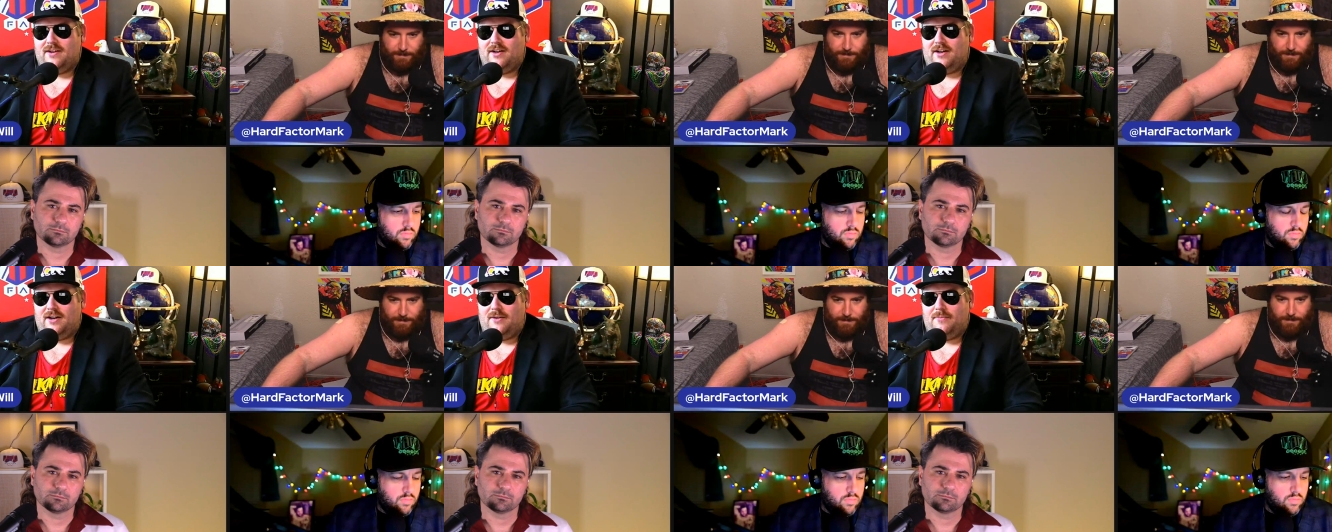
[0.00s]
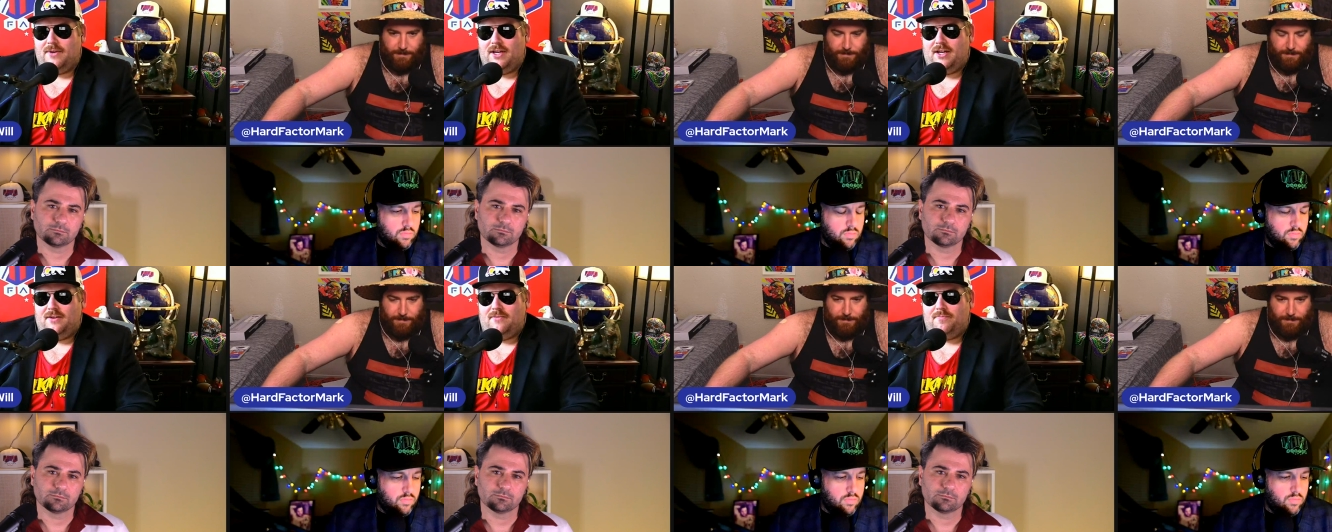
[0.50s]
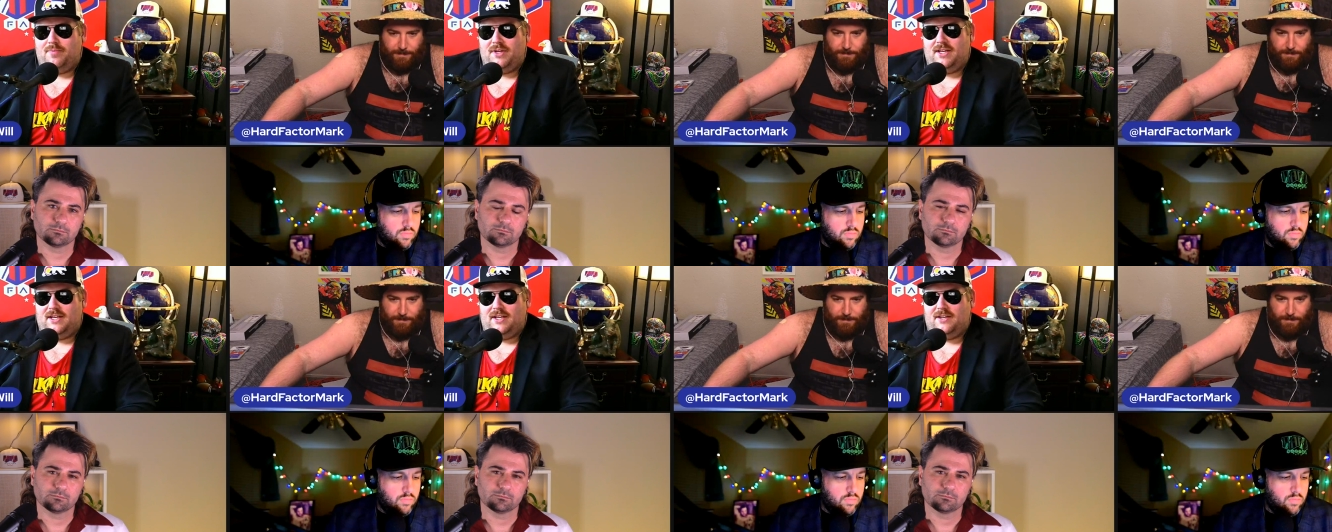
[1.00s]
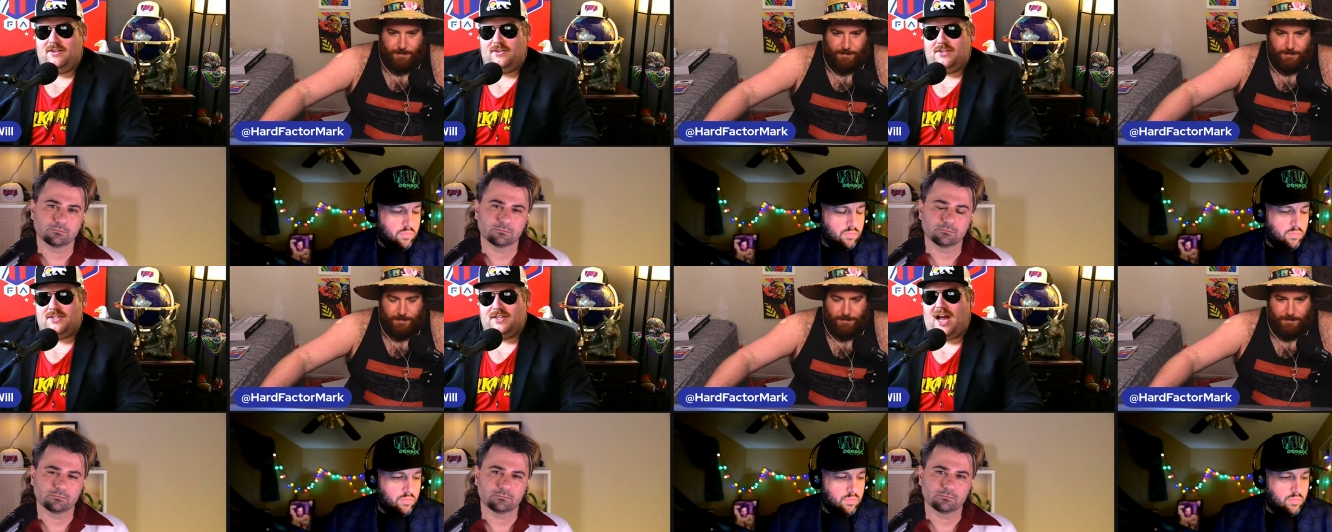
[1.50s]
Speaker 1: um, and b you're
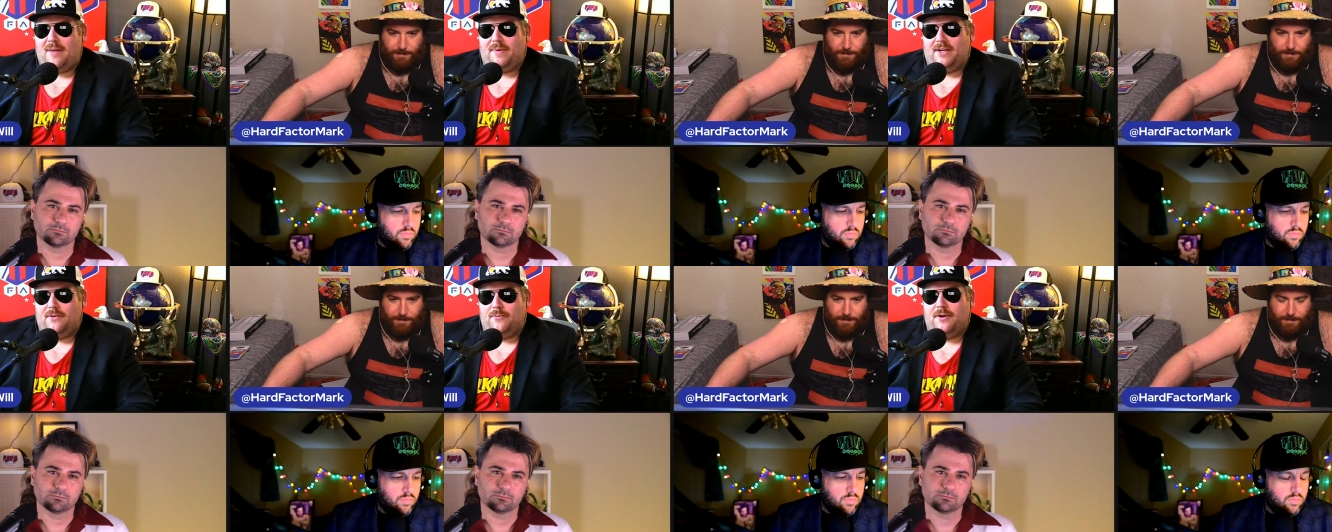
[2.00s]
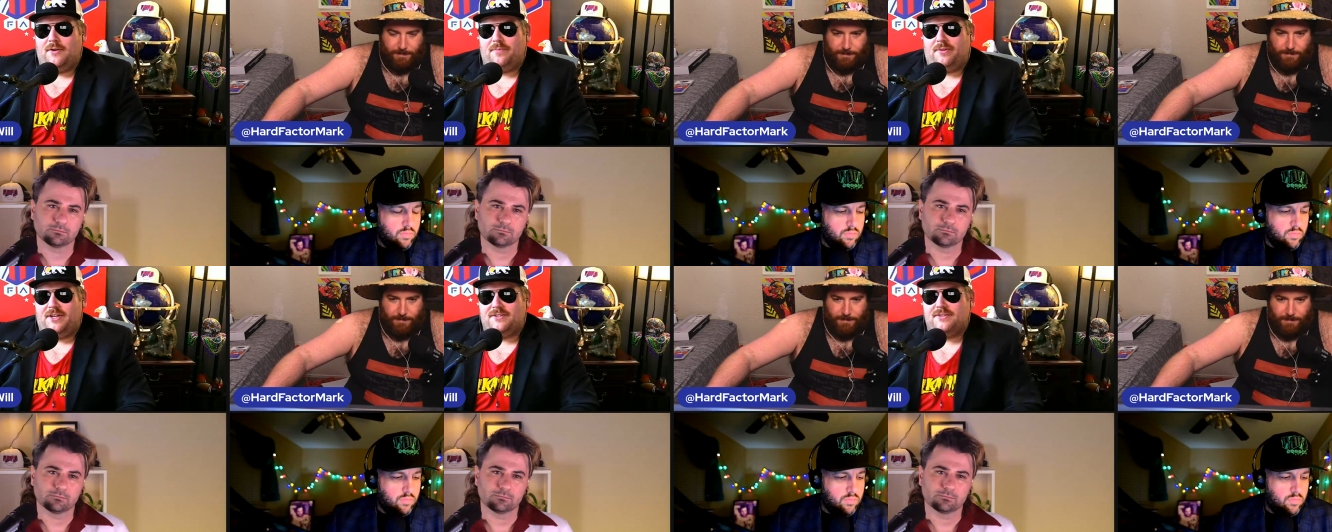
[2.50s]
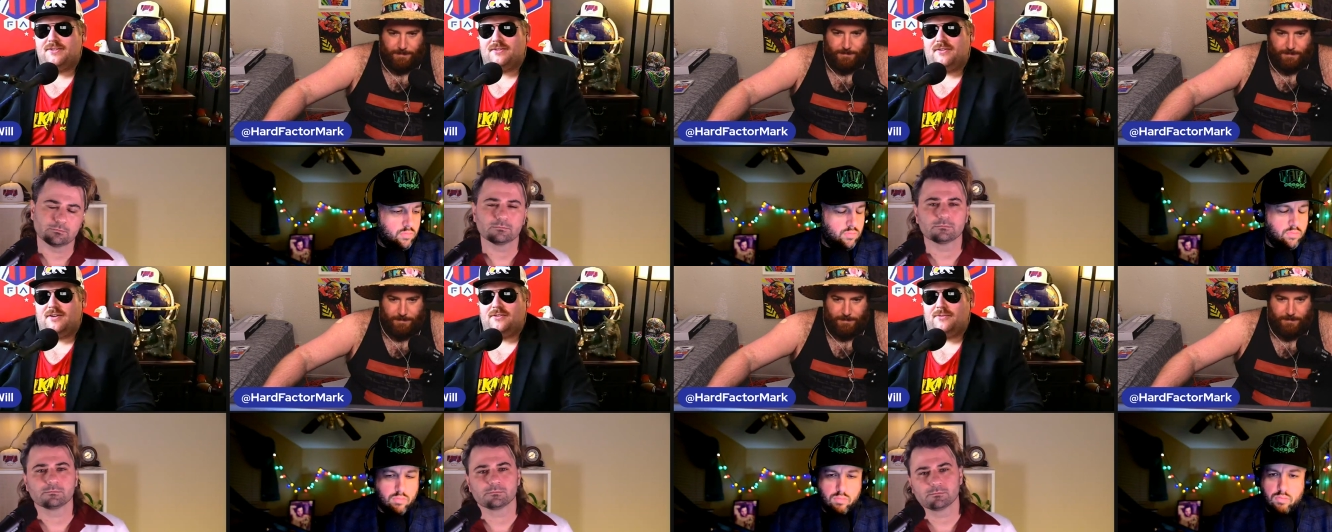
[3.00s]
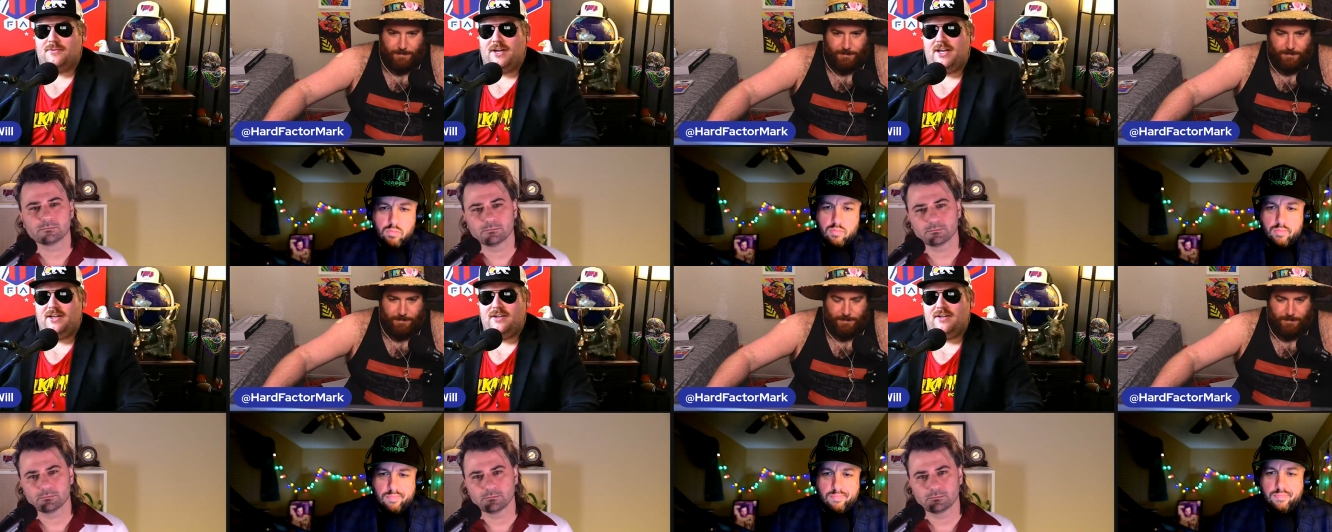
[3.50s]
just stopping at weird places along the
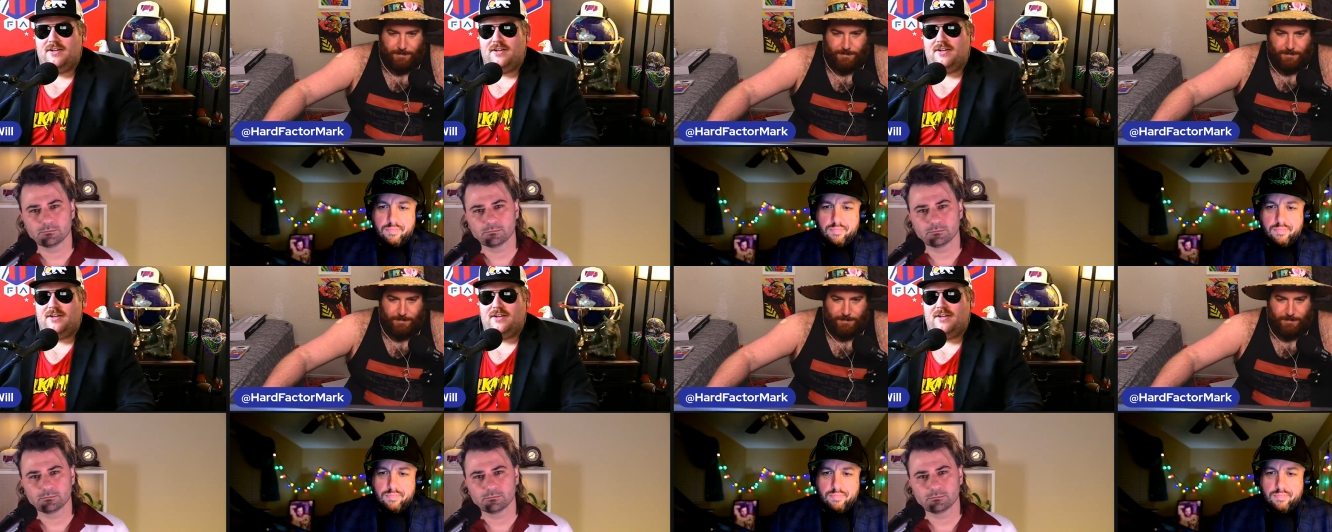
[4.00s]
way,